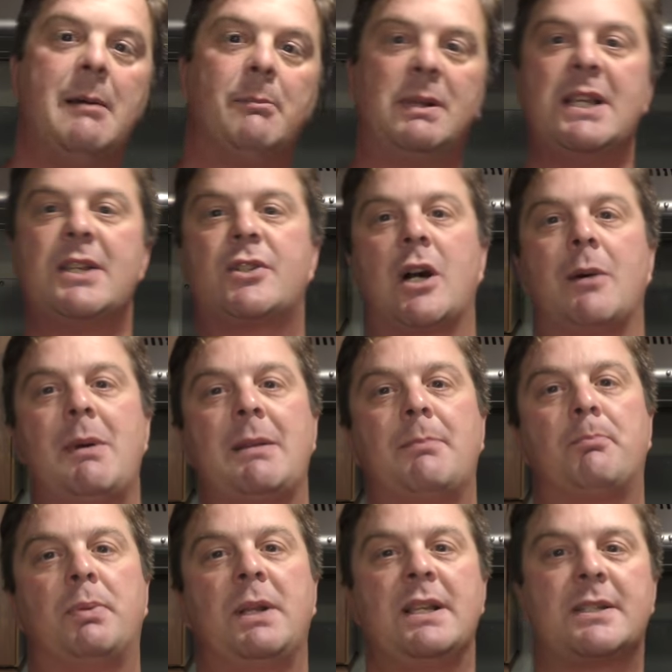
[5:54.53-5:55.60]
Please
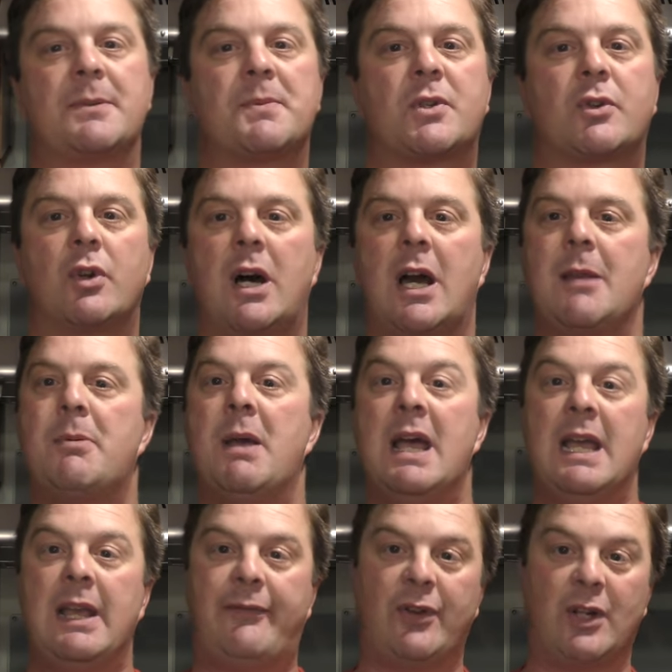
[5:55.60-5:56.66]
comment. Please subscribe.
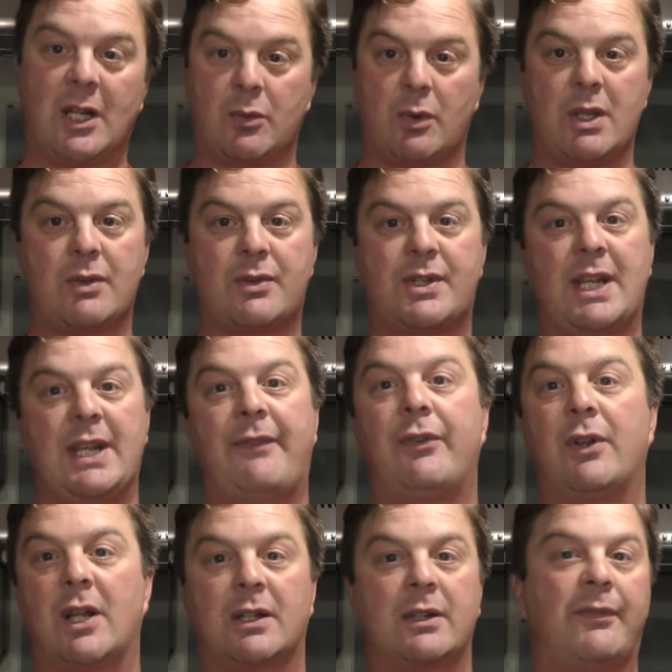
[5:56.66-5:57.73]
If you like what you see, if
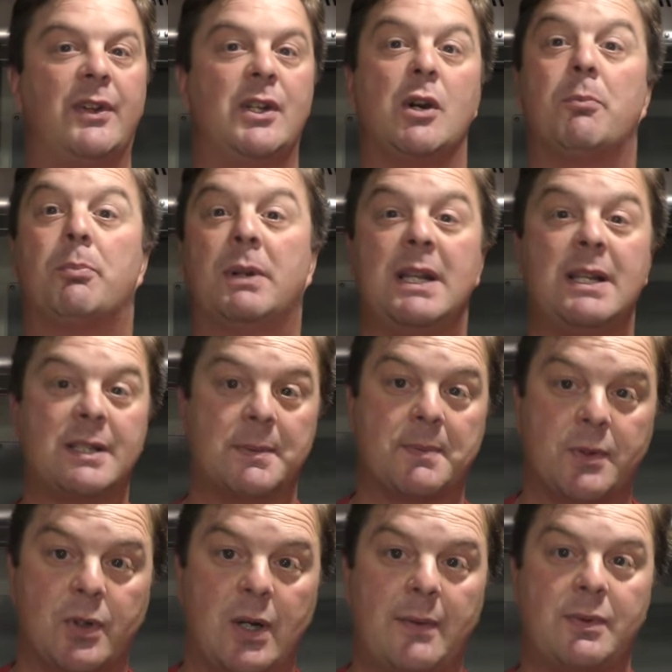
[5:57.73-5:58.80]
you like the video, please
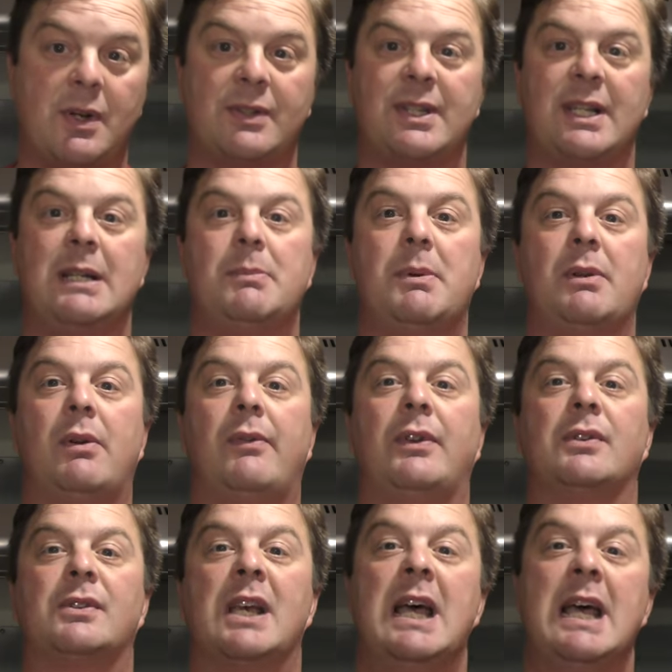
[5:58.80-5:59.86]
subscribe to our daily beer
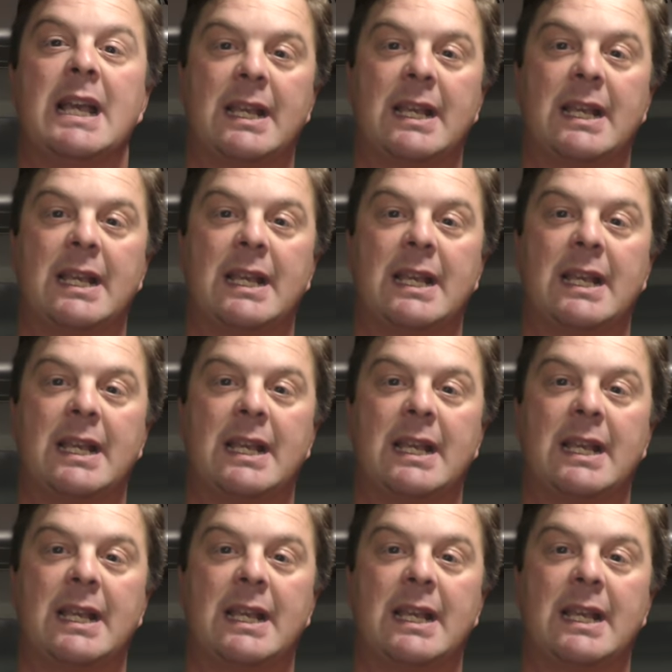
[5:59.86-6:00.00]
reviews.